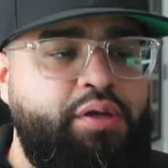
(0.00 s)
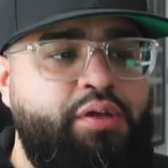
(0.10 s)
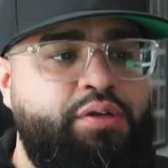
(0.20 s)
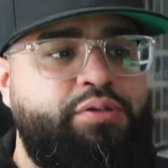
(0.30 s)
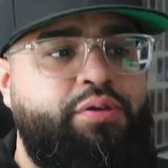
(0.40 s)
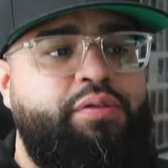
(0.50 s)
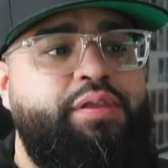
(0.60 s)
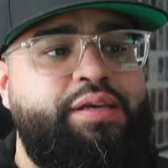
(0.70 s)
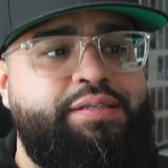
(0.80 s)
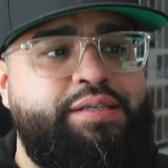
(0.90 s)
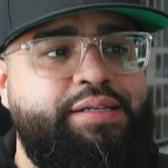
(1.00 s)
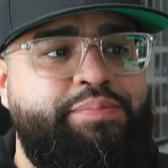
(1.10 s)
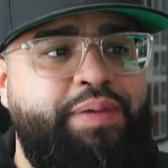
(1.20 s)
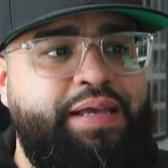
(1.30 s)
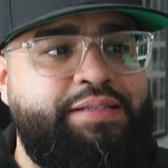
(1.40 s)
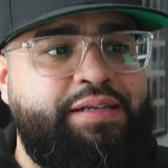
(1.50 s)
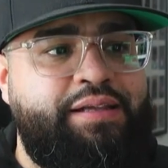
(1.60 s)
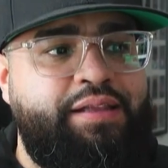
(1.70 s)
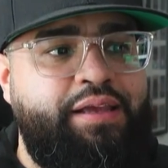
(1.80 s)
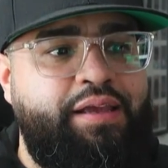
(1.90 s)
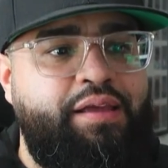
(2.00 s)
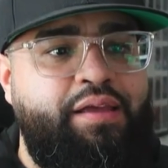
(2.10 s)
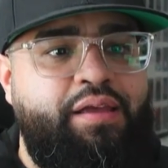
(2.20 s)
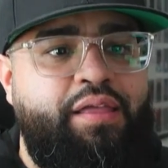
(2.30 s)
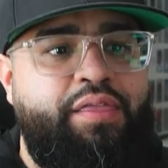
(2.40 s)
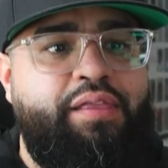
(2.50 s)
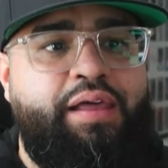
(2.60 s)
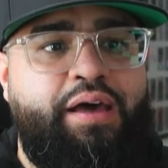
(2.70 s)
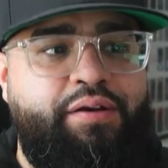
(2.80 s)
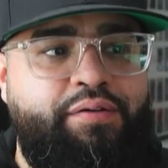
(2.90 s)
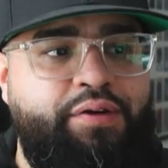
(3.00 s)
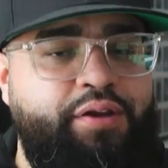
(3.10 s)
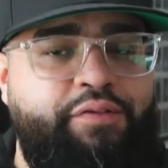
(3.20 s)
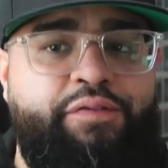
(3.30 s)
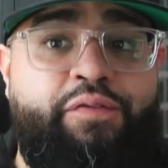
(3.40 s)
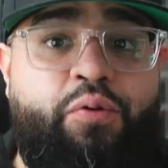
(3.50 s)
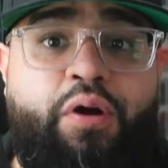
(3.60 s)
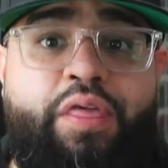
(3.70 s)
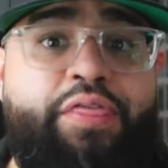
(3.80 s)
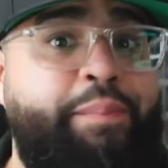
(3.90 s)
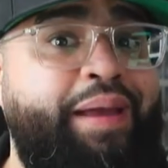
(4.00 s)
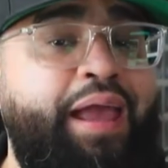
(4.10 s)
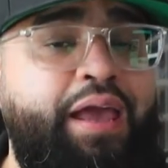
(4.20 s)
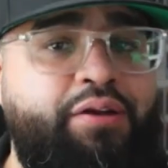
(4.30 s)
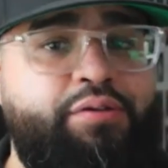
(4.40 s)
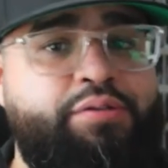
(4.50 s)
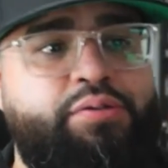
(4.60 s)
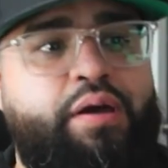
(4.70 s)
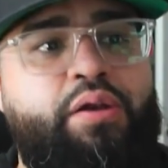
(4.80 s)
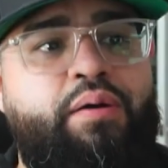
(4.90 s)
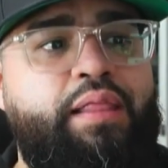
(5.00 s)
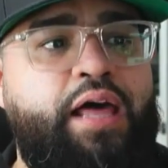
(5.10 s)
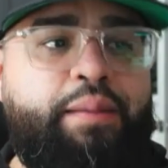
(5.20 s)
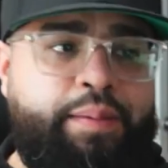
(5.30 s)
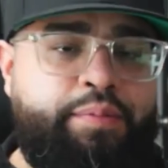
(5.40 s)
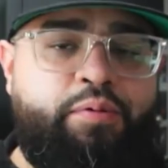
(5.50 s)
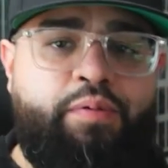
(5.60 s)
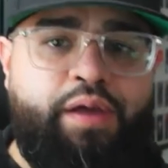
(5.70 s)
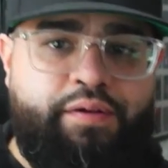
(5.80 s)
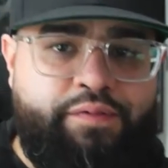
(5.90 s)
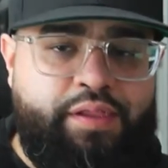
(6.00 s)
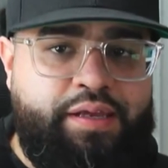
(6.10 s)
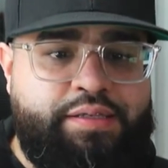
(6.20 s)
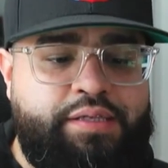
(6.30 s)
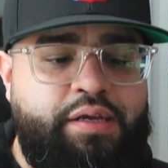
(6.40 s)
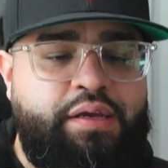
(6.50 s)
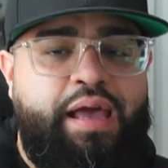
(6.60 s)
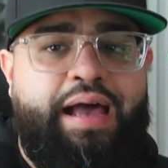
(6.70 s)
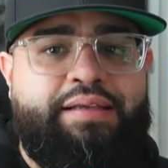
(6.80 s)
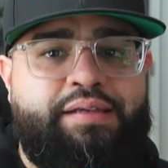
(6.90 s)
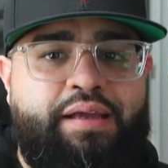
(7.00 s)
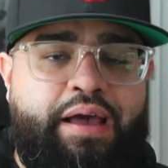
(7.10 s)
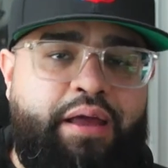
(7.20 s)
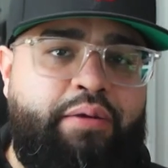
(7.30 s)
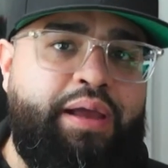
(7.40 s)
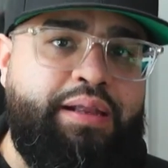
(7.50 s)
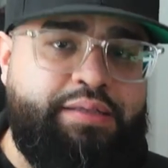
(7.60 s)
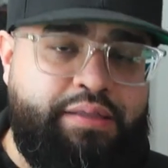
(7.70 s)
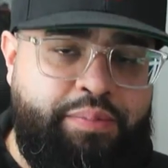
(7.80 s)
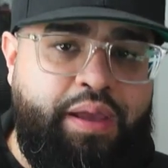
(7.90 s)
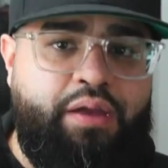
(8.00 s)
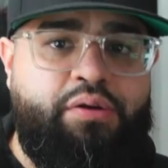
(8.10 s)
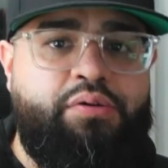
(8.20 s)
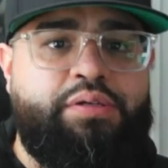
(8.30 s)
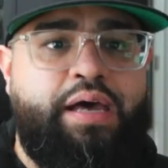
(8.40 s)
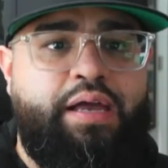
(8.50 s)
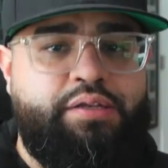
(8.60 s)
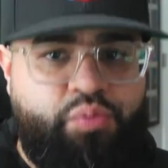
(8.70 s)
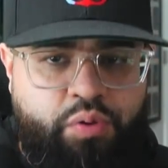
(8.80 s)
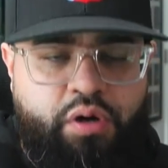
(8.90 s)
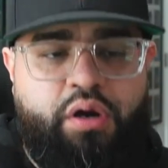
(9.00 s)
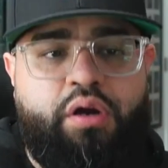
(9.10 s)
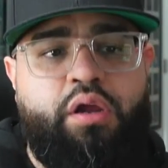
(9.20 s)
So this is basically the lottery for the panels. So I know a lot of people were waiting for this, asking how do I get into the panels? How does it work?